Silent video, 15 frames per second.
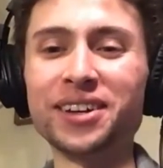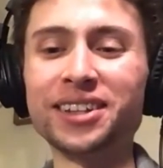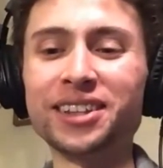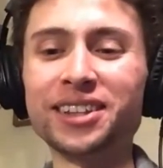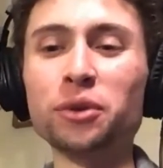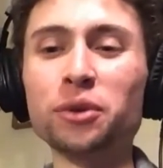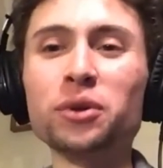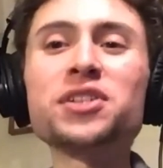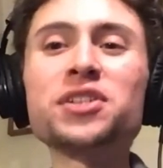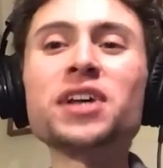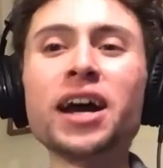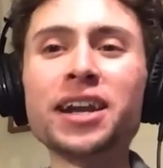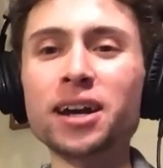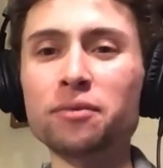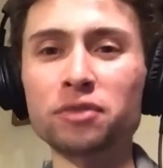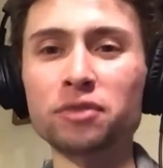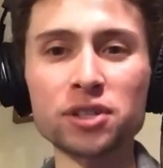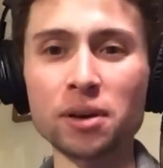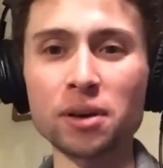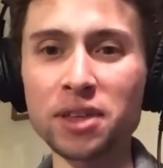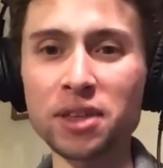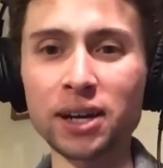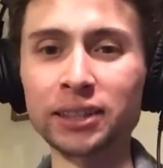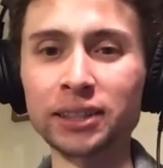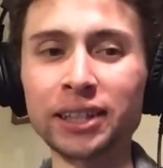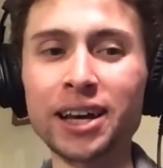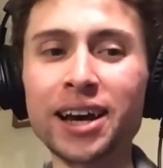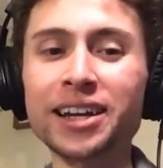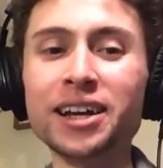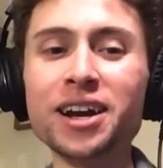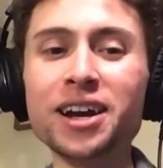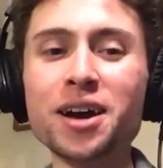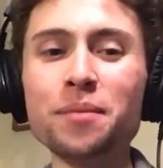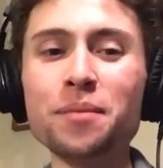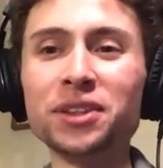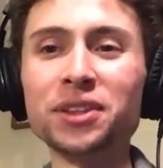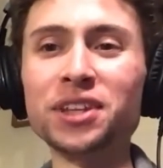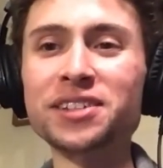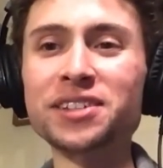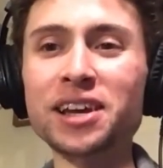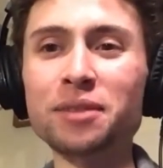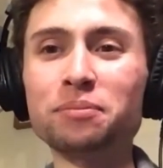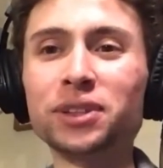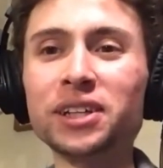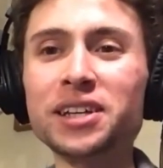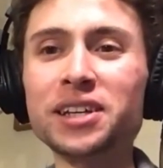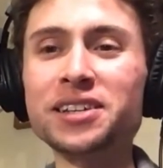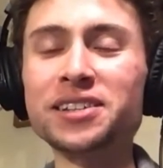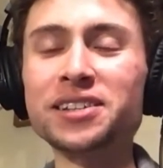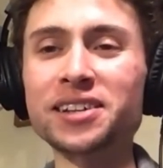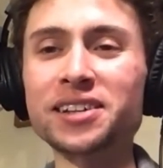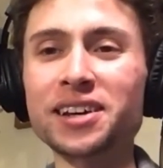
were signing up for something online, but they said, please,